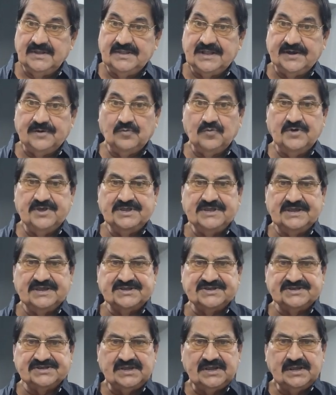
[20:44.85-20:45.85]
that
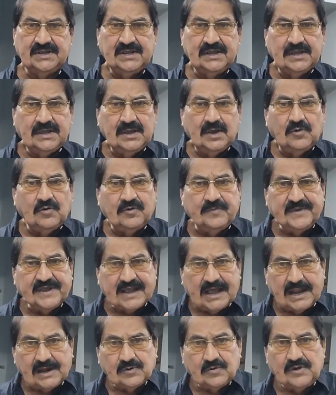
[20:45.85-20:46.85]
wages would
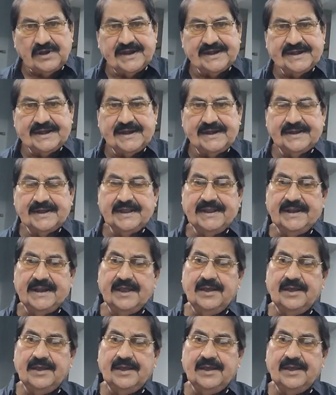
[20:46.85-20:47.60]
be calculated